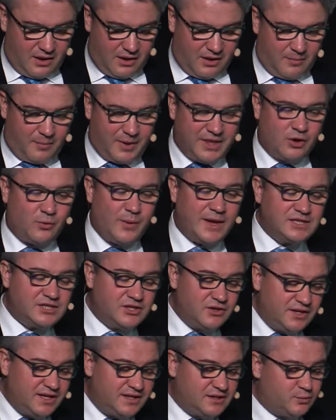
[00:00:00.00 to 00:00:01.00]
But the
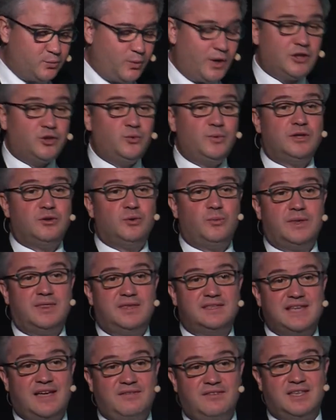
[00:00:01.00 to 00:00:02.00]
question is, what do we do with
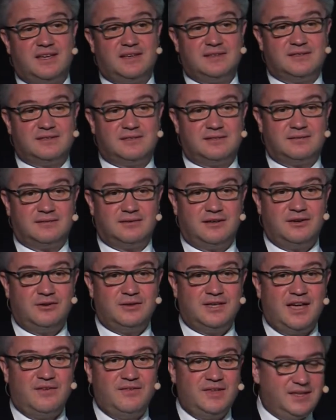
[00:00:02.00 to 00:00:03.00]
this evidence? You know,
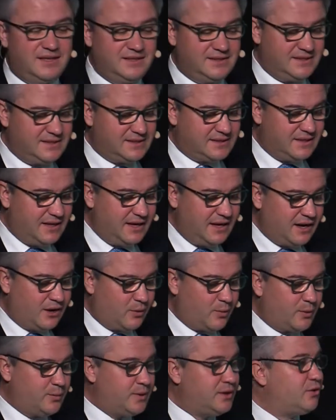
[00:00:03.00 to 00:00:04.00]
the evidence is there.
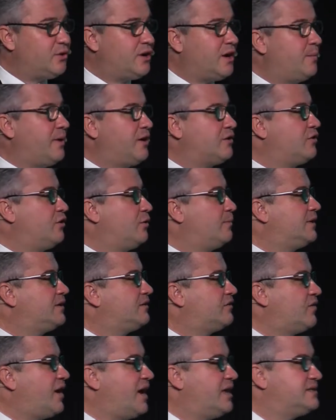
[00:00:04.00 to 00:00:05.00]
When we talk about global
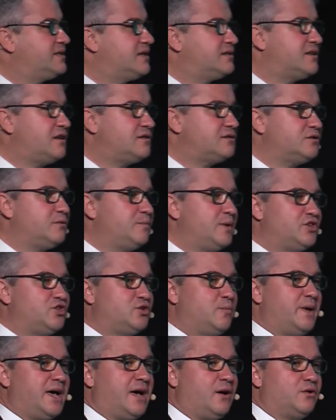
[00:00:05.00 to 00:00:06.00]
trends, it's not so much
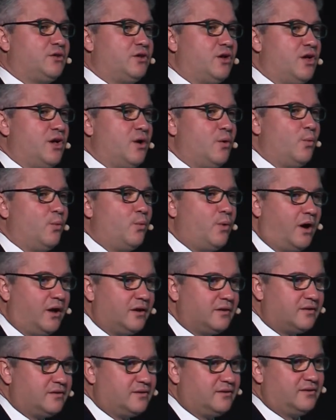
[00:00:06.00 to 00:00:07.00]
about
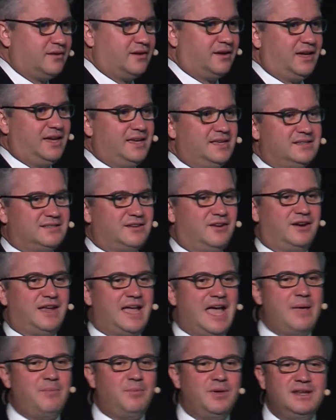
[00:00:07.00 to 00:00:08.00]
what is going to
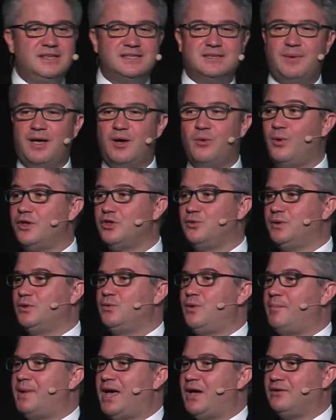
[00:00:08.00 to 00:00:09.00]
happen, it's about what do we do
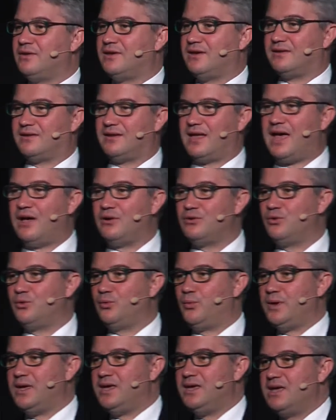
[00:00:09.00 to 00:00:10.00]
about it? How do
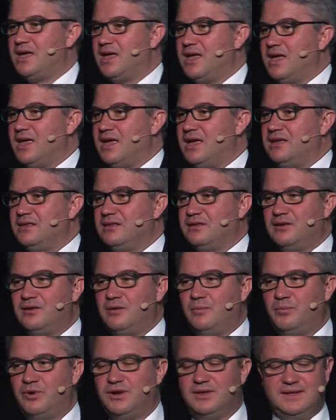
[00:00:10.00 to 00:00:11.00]
we
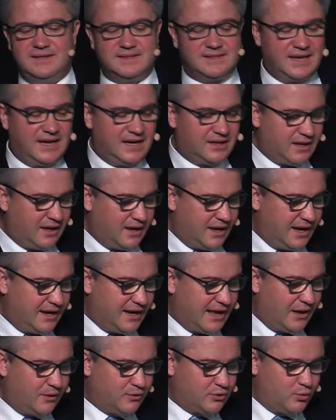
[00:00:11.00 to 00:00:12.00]
interpret this data, and
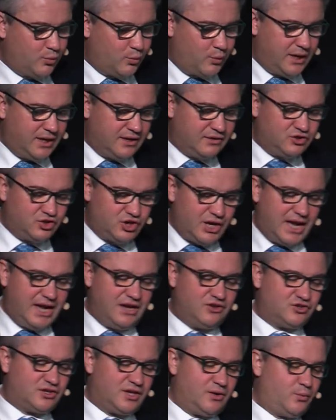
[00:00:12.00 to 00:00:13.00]
how do we
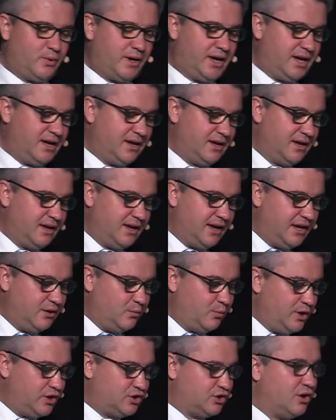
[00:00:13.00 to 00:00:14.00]
change the way in
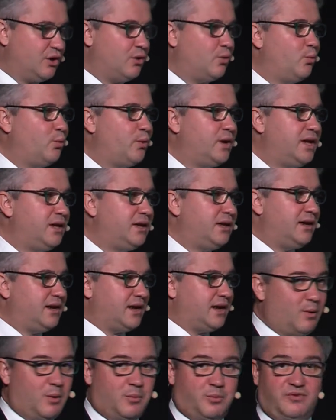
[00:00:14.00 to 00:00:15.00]
which we, in
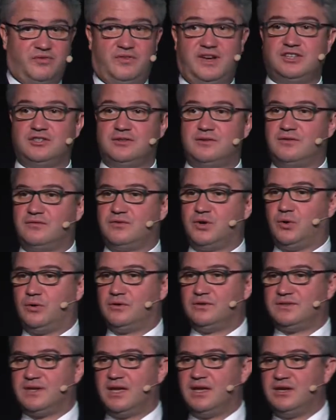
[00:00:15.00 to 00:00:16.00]
professional
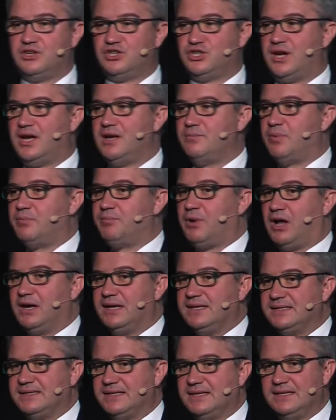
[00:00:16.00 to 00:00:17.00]
roles, shape
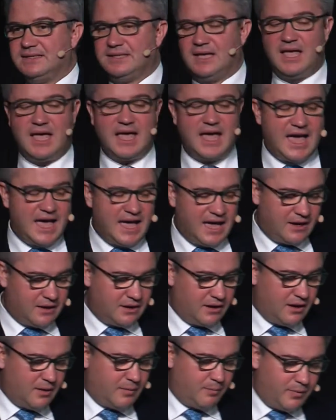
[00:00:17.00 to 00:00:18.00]
policies and
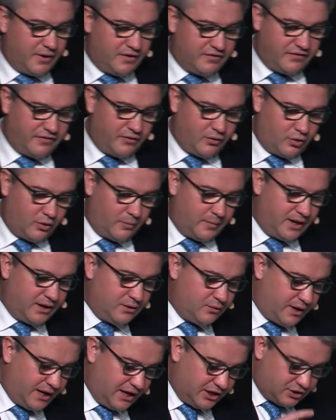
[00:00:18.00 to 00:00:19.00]
perform
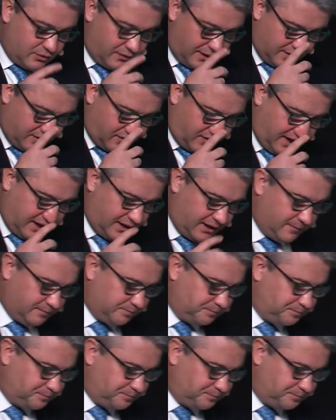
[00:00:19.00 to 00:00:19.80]
education and training?